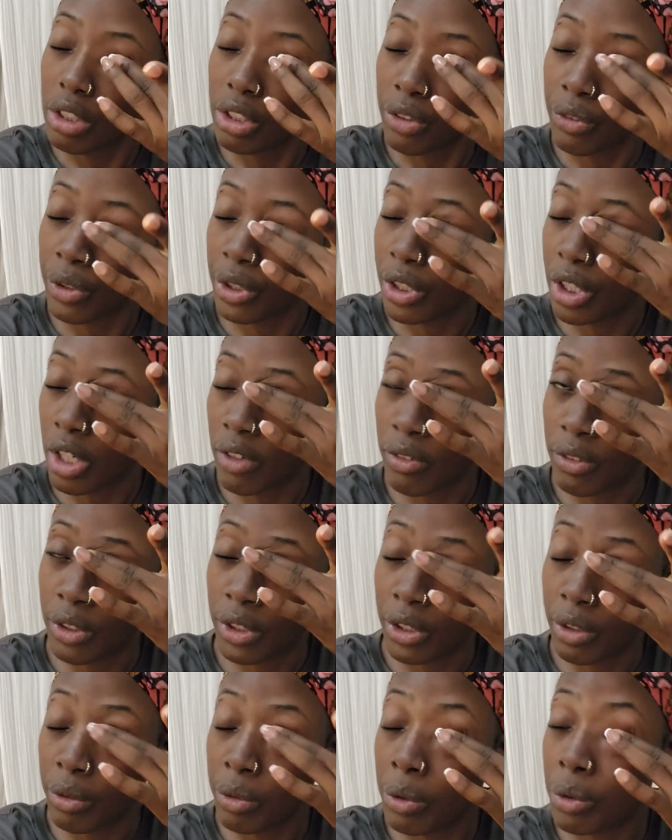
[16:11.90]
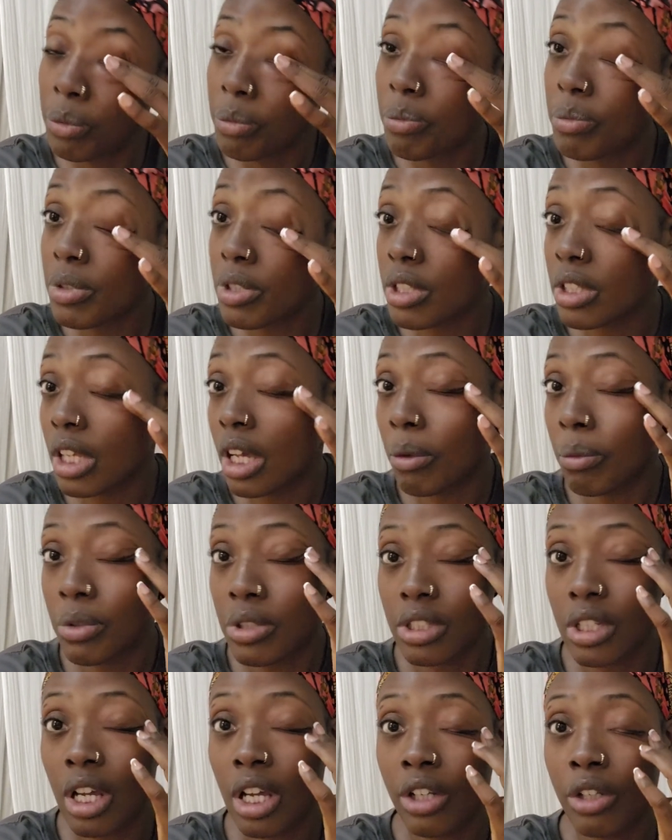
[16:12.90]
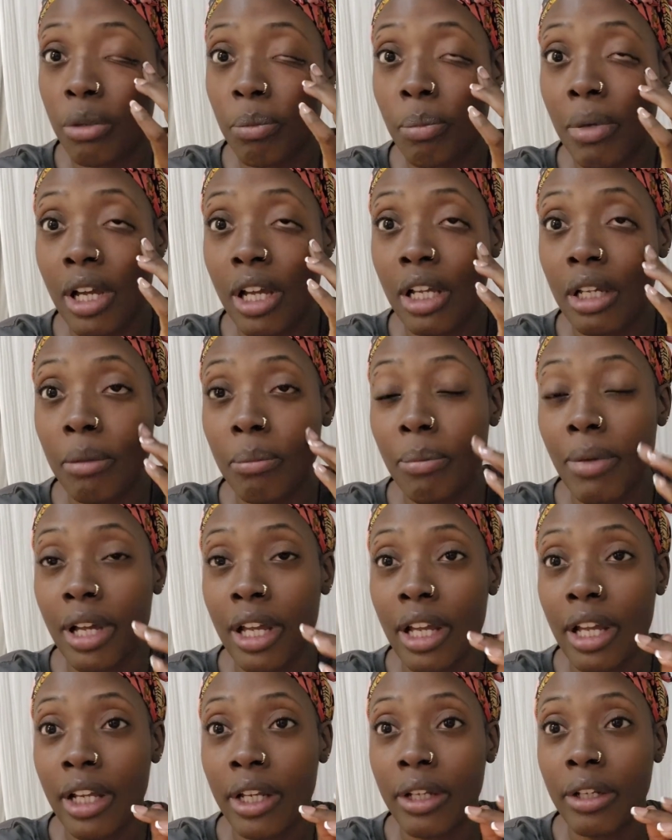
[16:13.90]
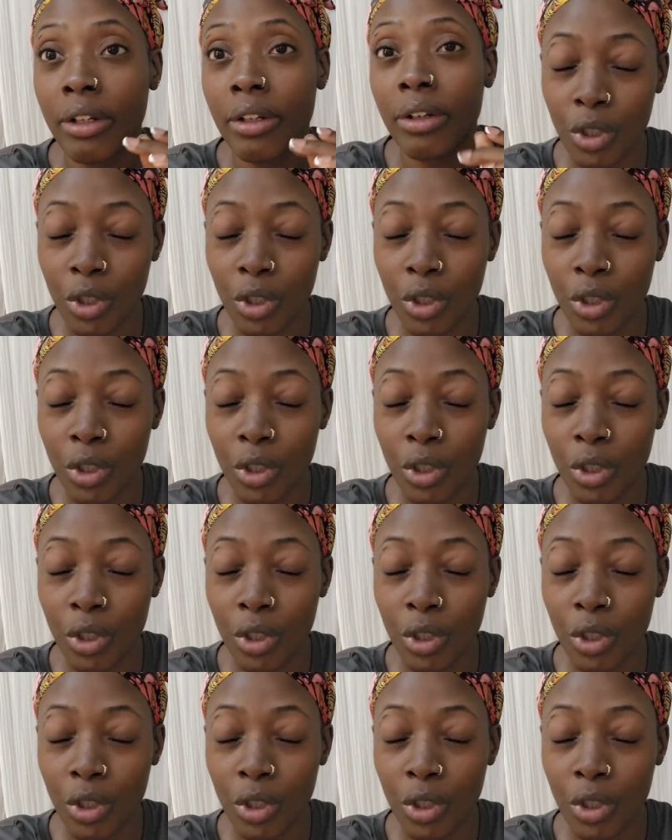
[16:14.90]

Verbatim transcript: the recovery rooms that was occupied by